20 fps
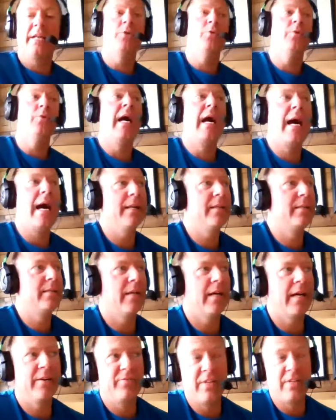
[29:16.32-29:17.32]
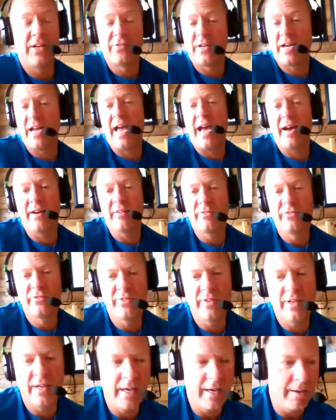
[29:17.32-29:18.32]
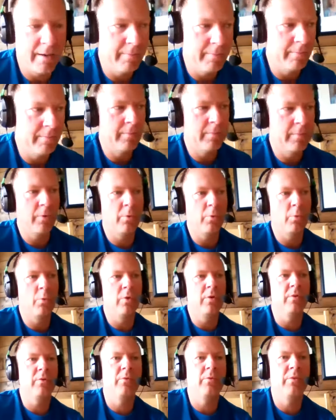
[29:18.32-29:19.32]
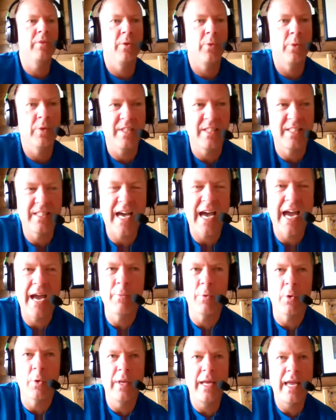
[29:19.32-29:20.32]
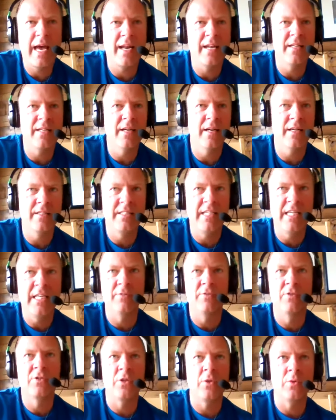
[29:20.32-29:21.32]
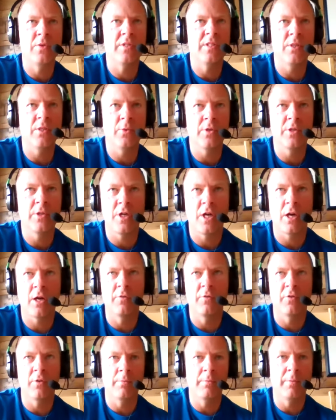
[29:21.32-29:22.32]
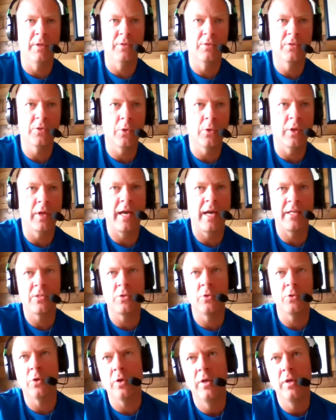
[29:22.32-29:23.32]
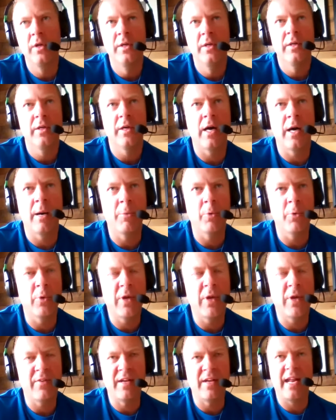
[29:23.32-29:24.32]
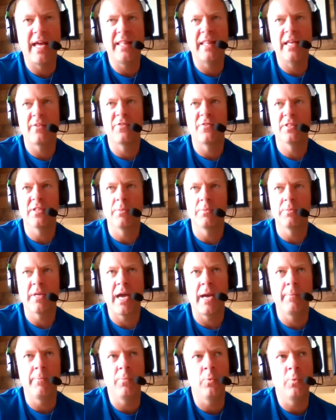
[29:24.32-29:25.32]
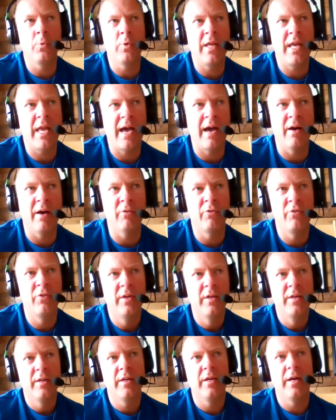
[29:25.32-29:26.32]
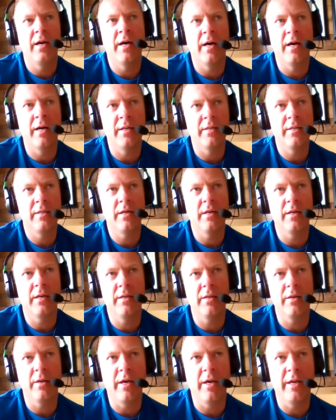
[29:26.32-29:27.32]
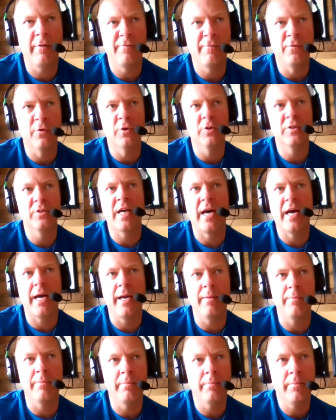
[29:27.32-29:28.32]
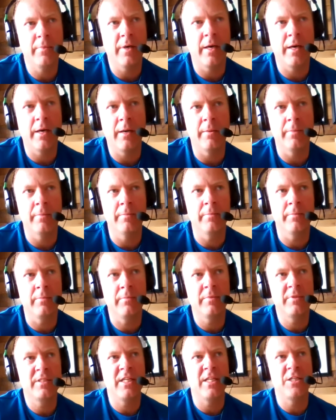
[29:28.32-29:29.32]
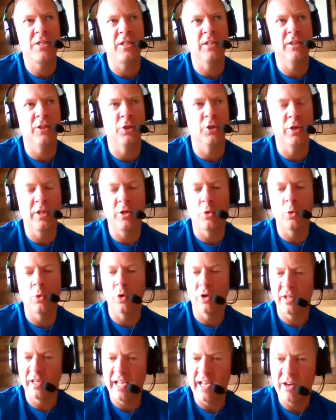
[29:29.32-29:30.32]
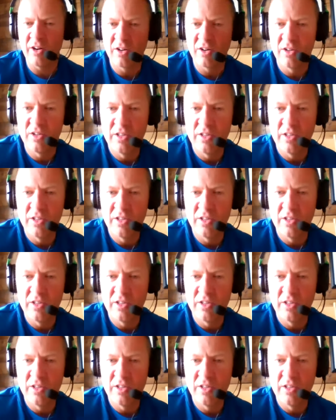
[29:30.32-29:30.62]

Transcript: not. I've never have. There was a time where we had a dean of students that was shared from the middle school and high school, but we have not had that for some time. We have a full-time teaching learning coordinator.